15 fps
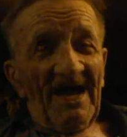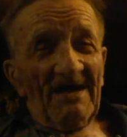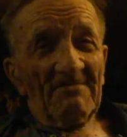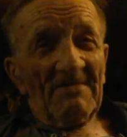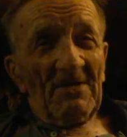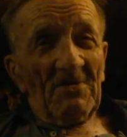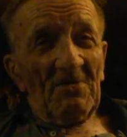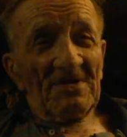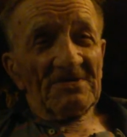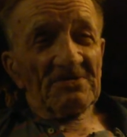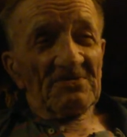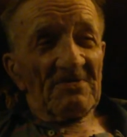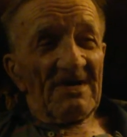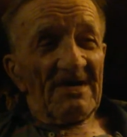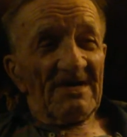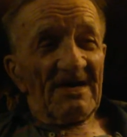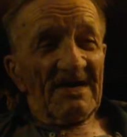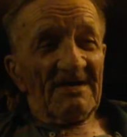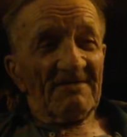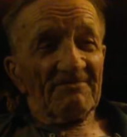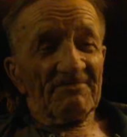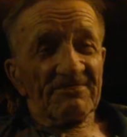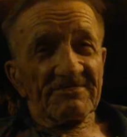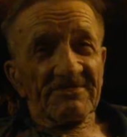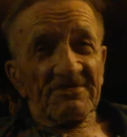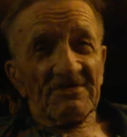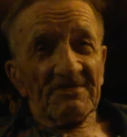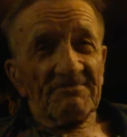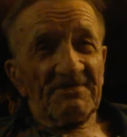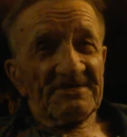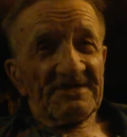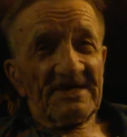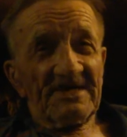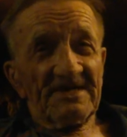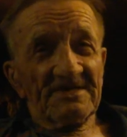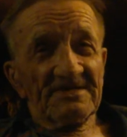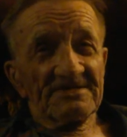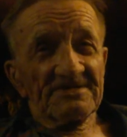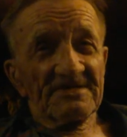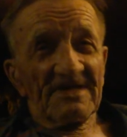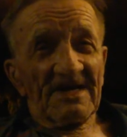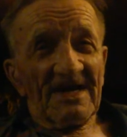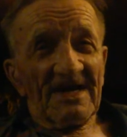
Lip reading: Maybe once in a while I have cooked potatoes.